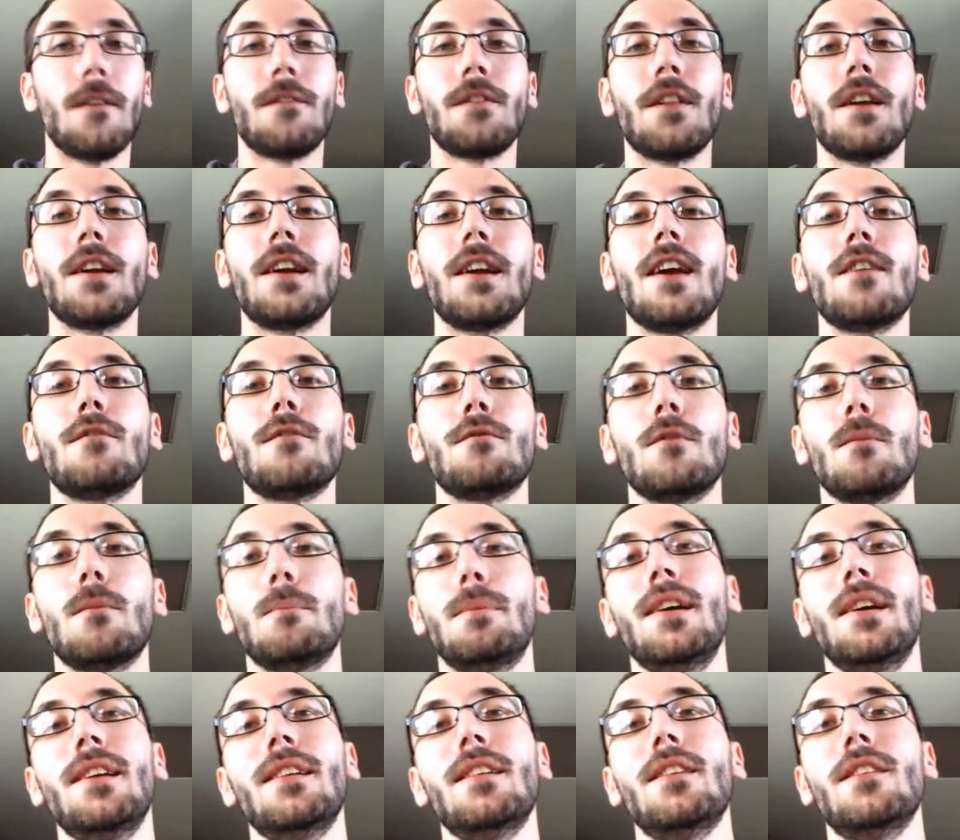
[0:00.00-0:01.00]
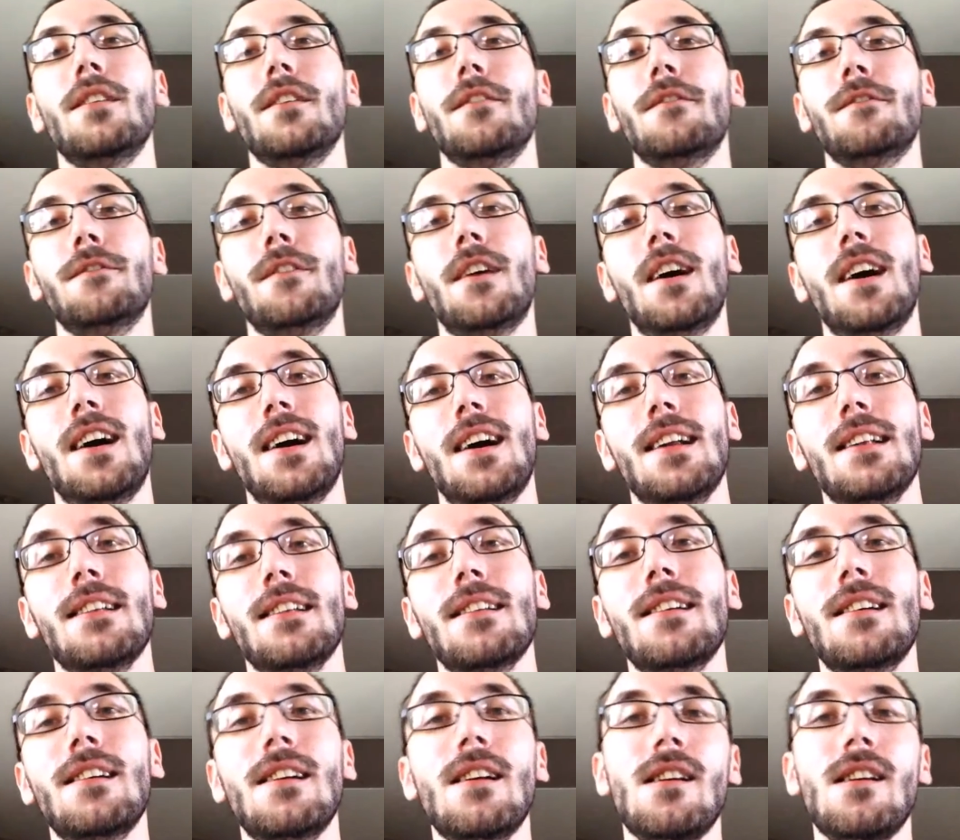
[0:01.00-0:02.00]
they get repeatedly
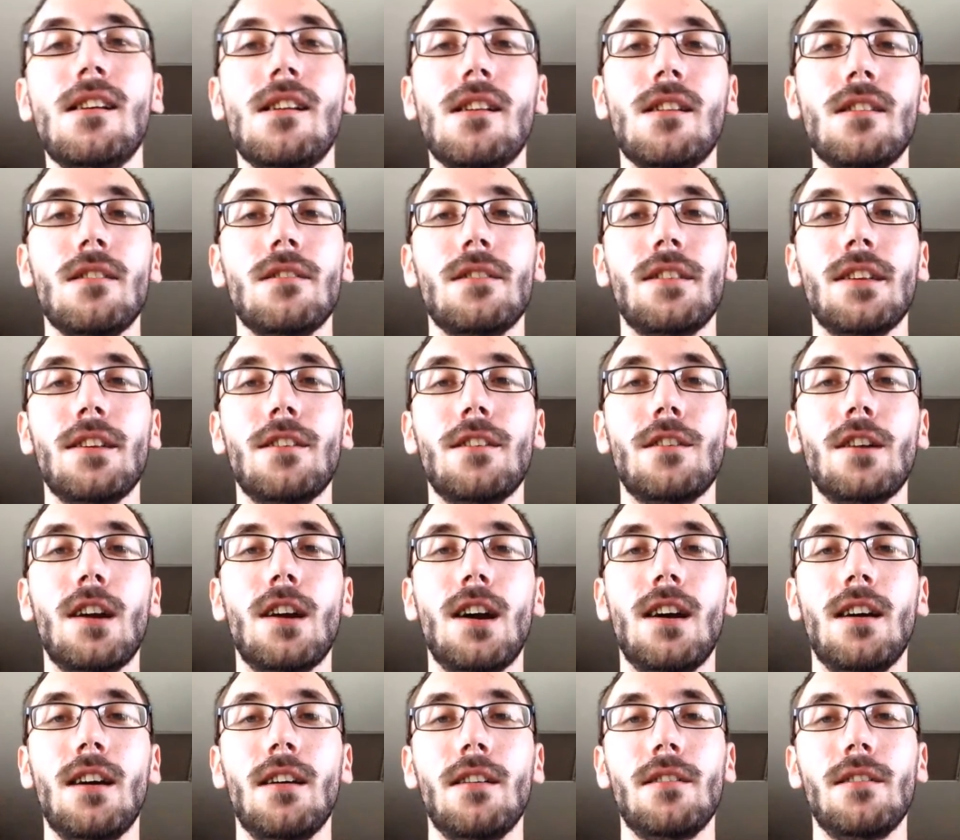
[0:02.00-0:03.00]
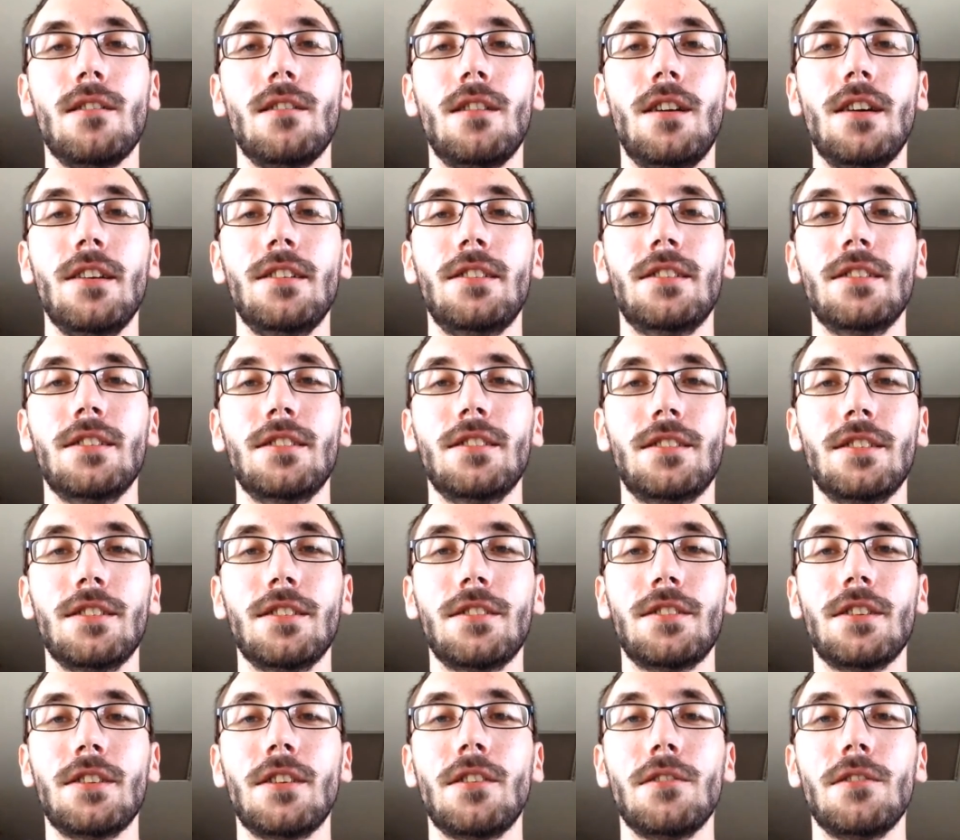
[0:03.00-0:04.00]
fined, their license to
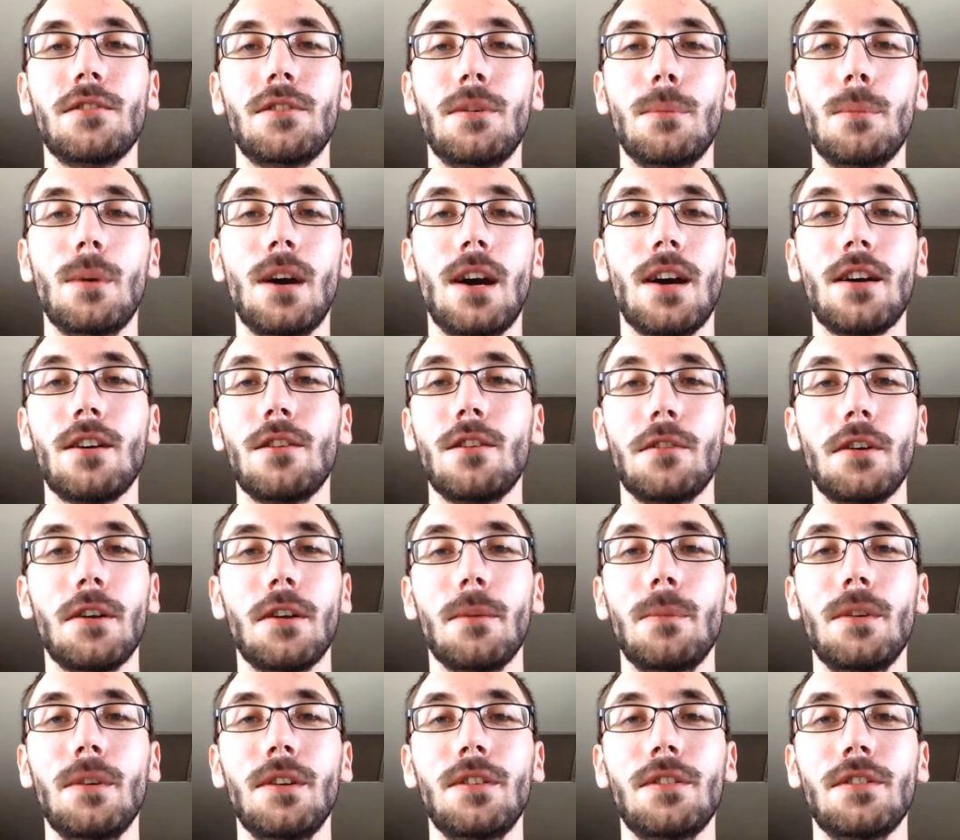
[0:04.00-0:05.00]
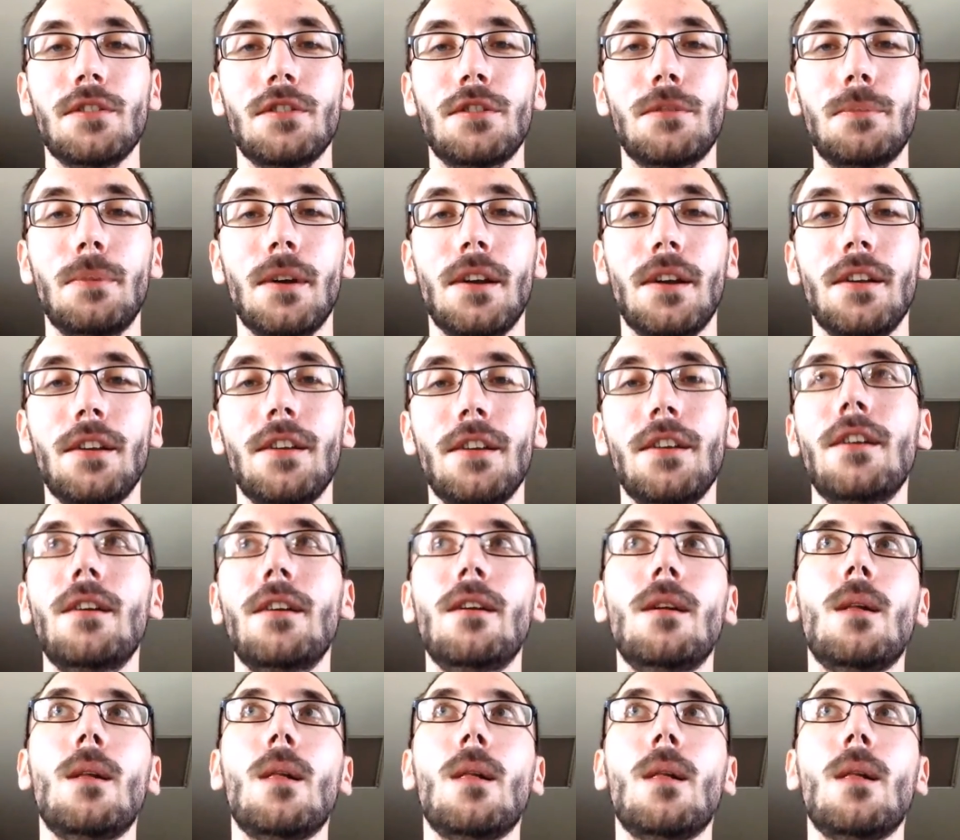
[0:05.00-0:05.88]
sell tobacco can be suspended.